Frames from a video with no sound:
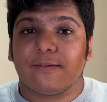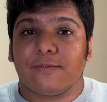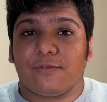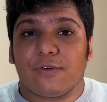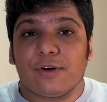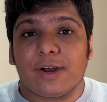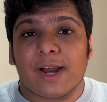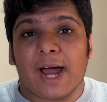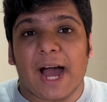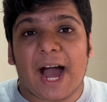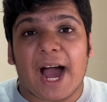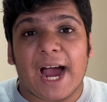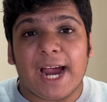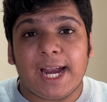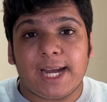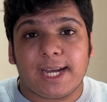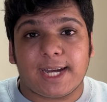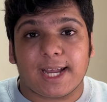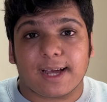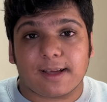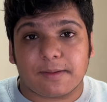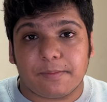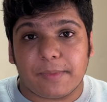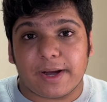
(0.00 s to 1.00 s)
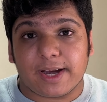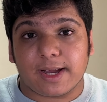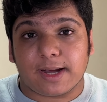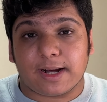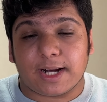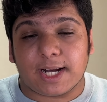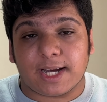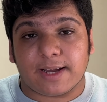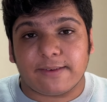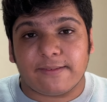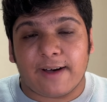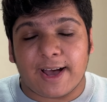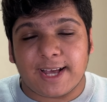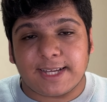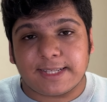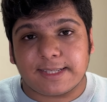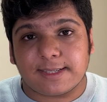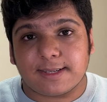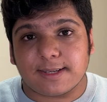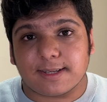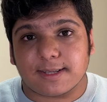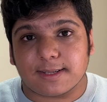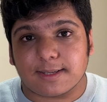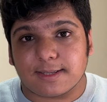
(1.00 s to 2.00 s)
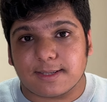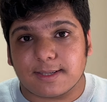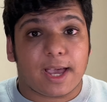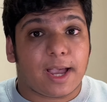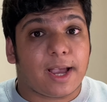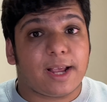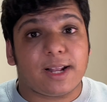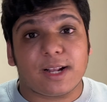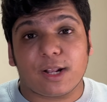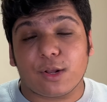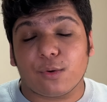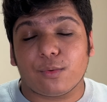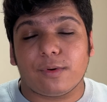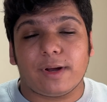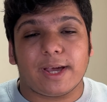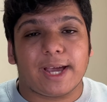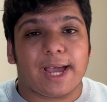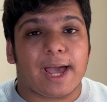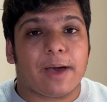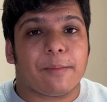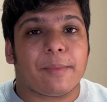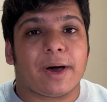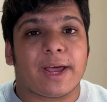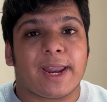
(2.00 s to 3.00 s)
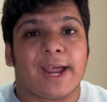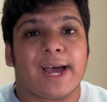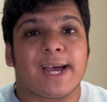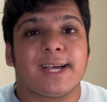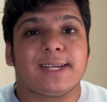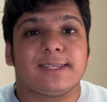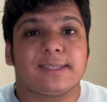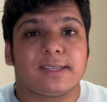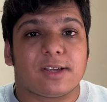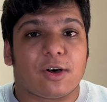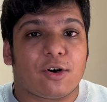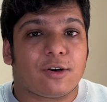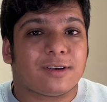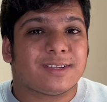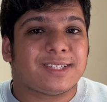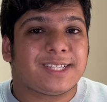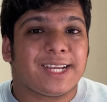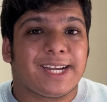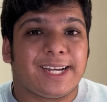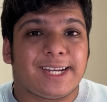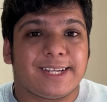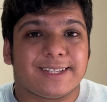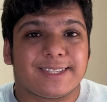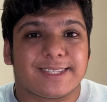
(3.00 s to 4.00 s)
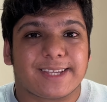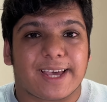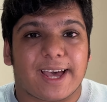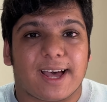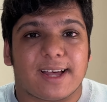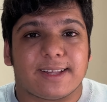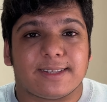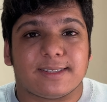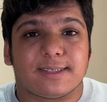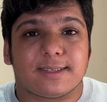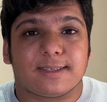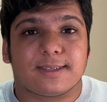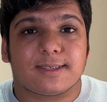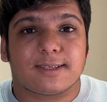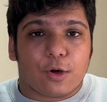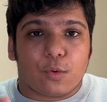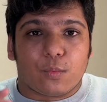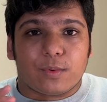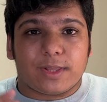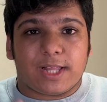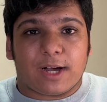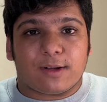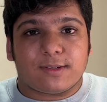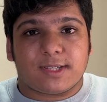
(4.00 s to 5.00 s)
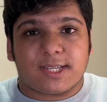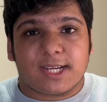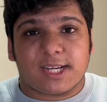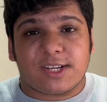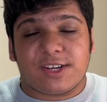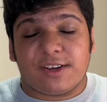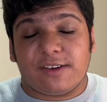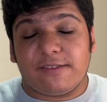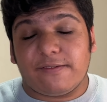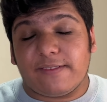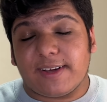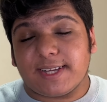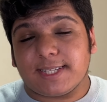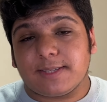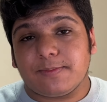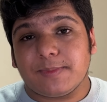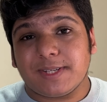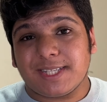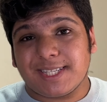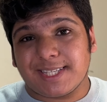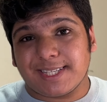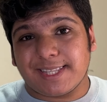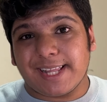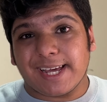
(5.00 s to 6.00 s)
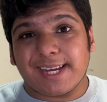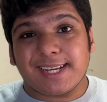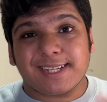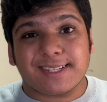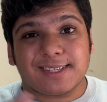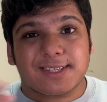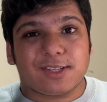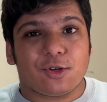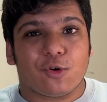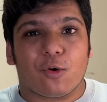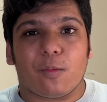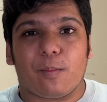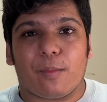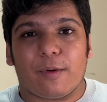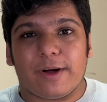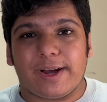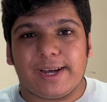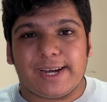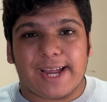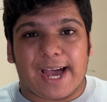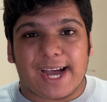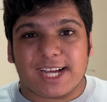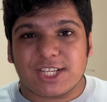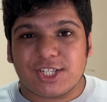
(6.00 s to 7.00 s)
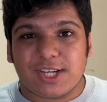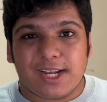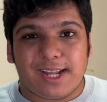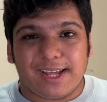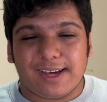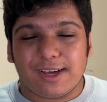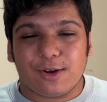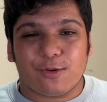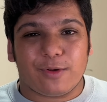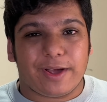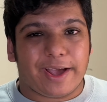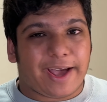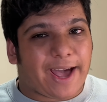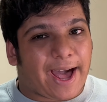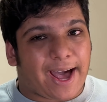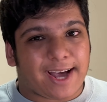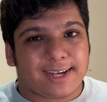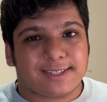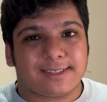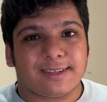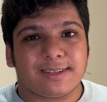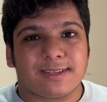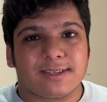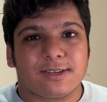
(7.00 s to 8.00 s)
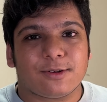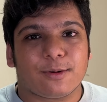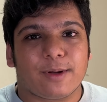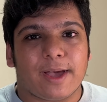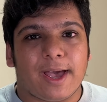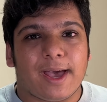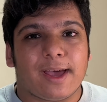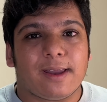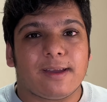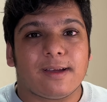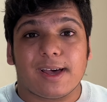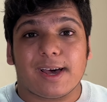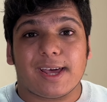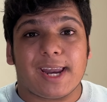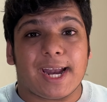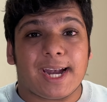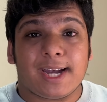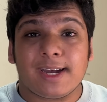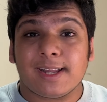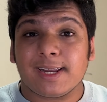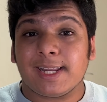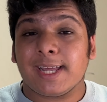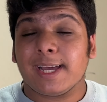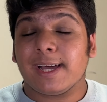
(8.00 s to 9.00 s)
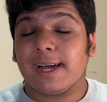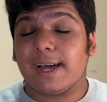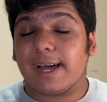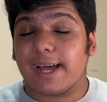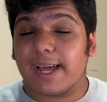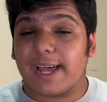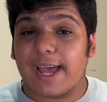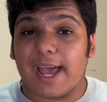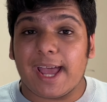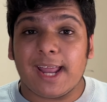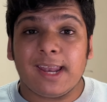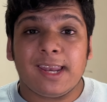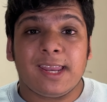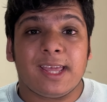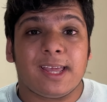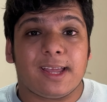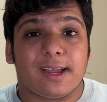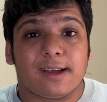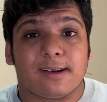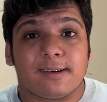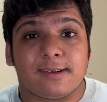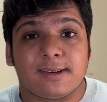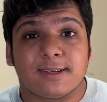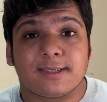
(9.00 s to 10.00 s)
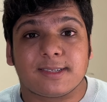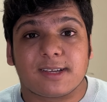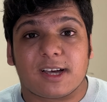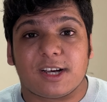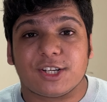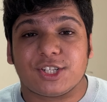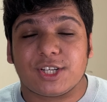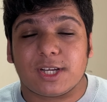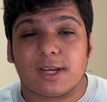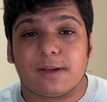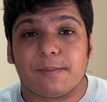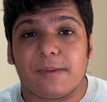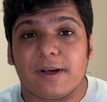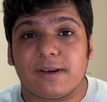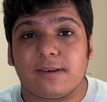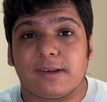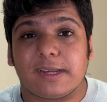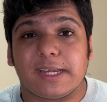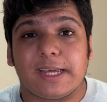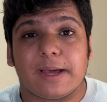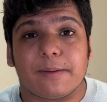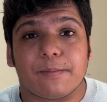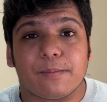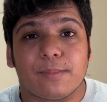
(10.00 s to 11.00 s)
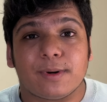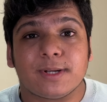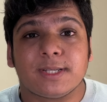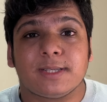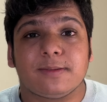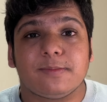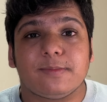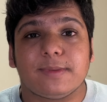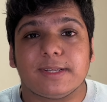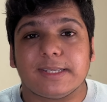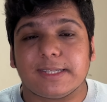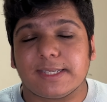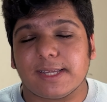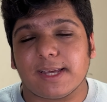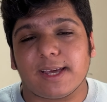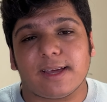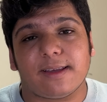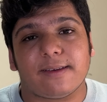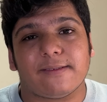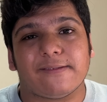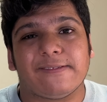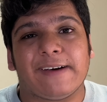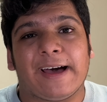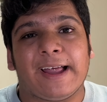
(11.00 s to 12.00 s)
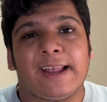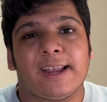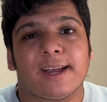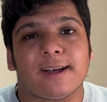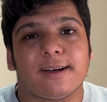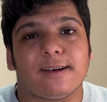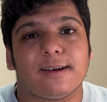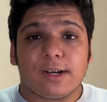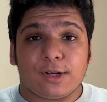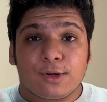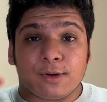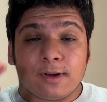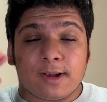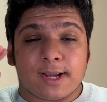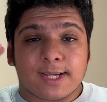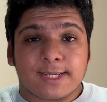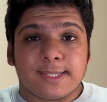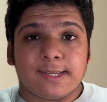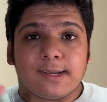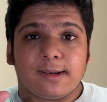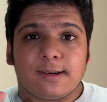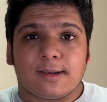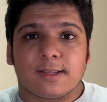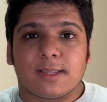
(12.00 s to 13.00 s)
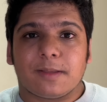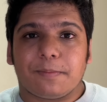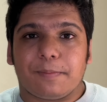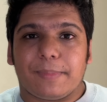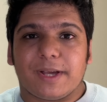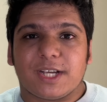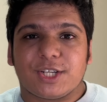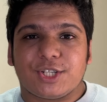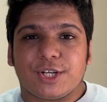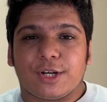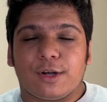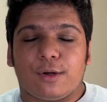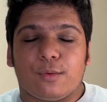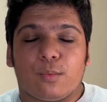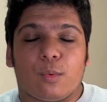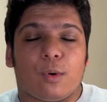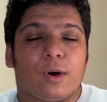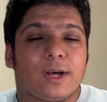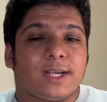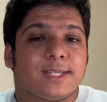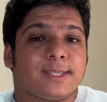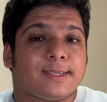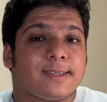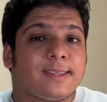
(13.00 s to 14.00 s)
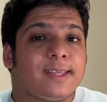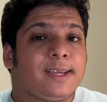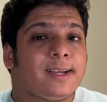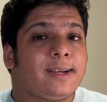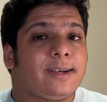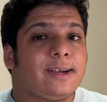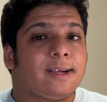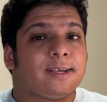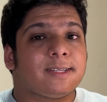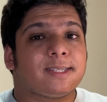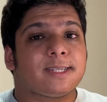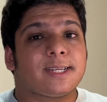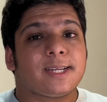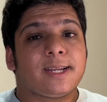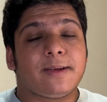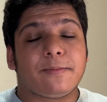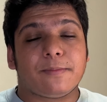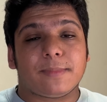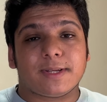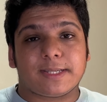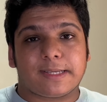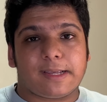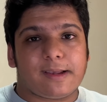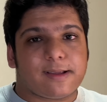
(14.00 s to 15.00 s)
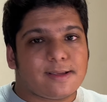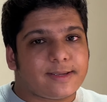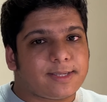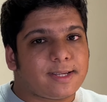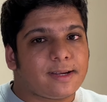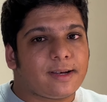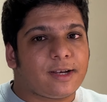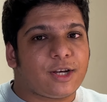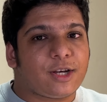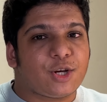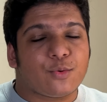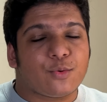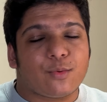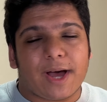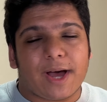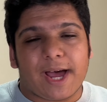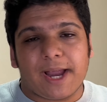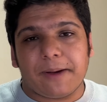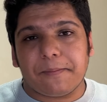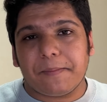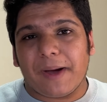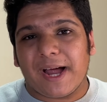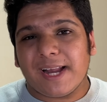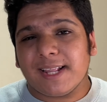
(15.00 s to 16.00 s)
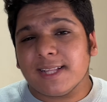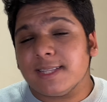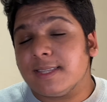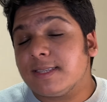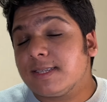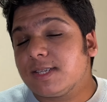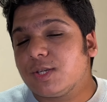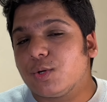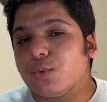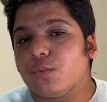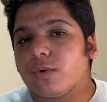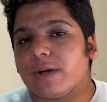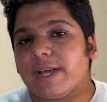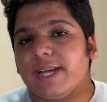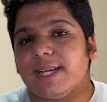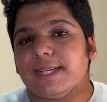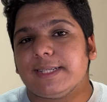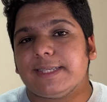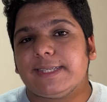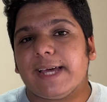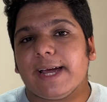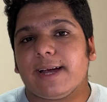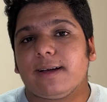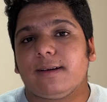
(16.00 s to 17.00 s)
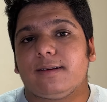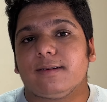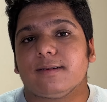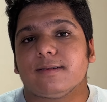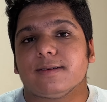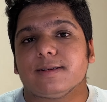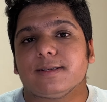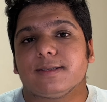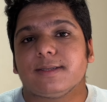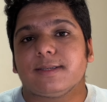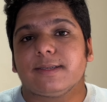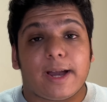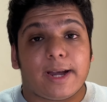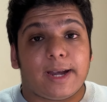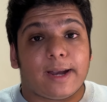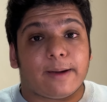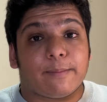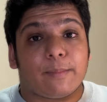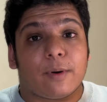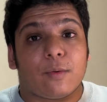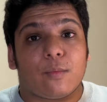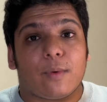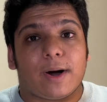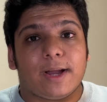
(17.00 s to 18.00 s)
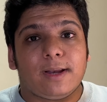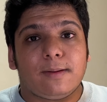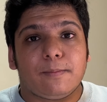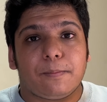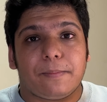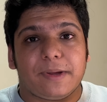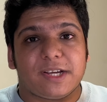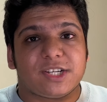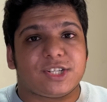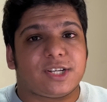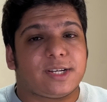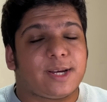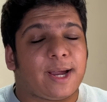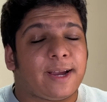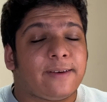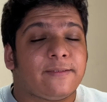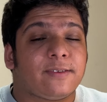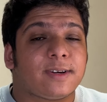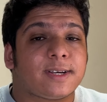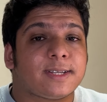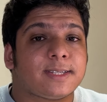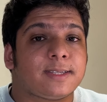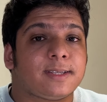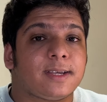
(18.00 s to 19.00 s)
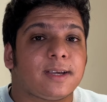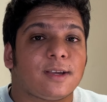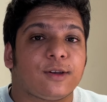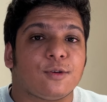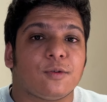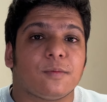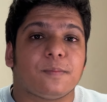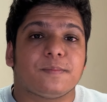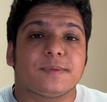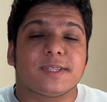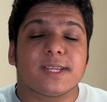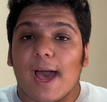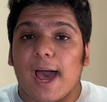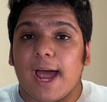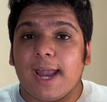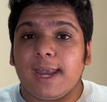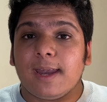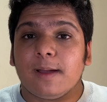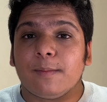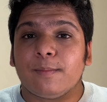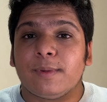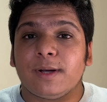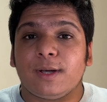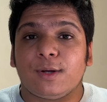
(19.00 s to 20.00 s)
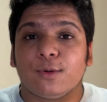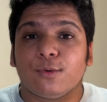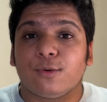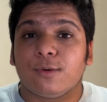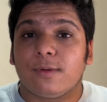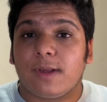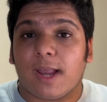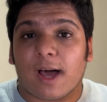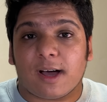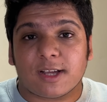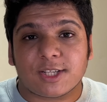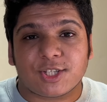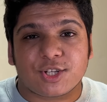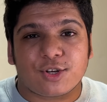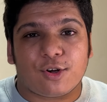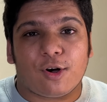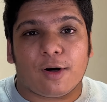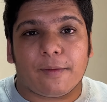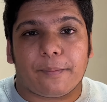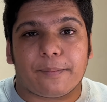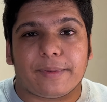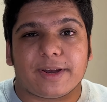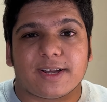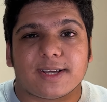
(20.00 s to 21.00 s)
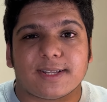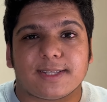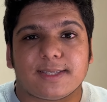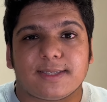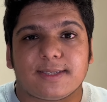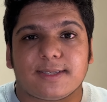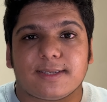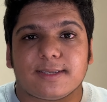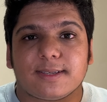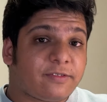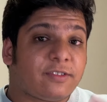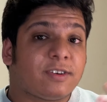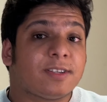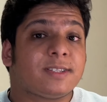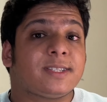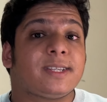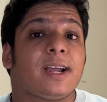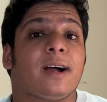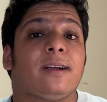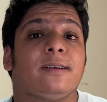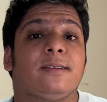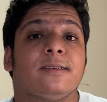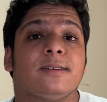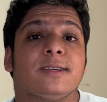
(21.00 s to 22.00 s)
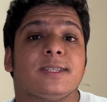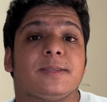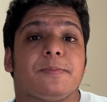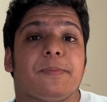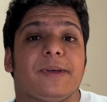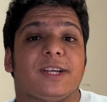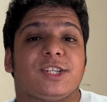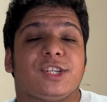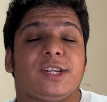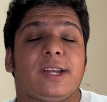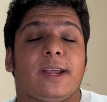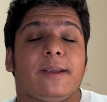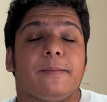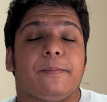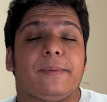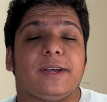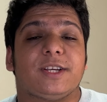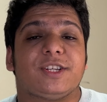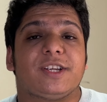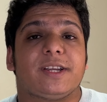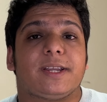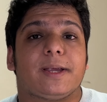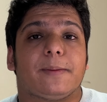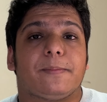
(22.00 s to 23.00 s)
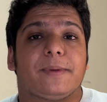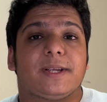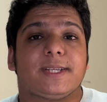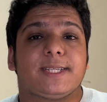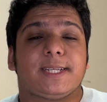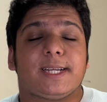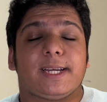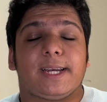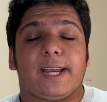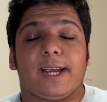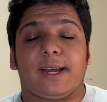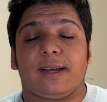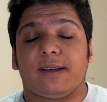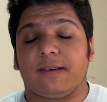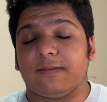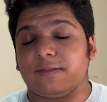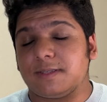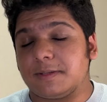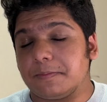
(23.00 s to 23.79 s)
for high-tech medical devices, including MRIs or CT scans. Without such investments, there is no point actually growing access to care, rendering any discussion about reimbursements invalid. To listen to the patient voice, the industry must listen to and balance two key sectors. Number one, patient advocacy groups, and number two, large corporates. For starters, patient and patient representatives